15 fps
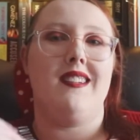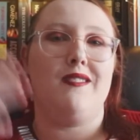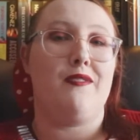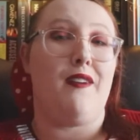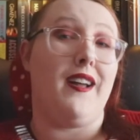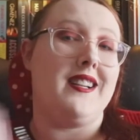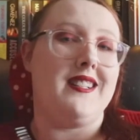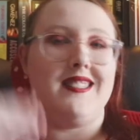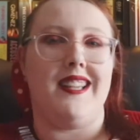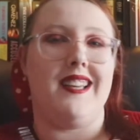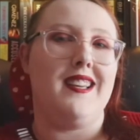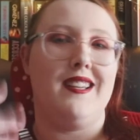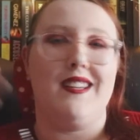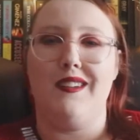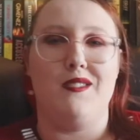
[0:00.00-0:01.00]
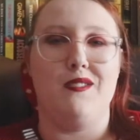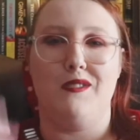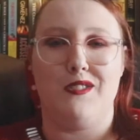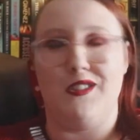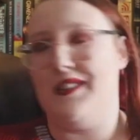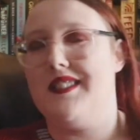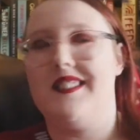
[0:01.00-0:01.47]
fantasy, you
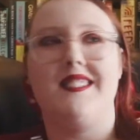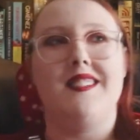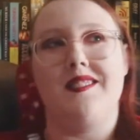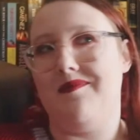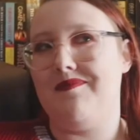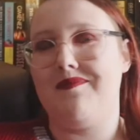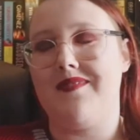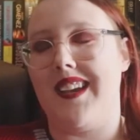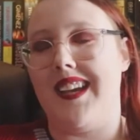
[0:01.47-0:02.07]
know, just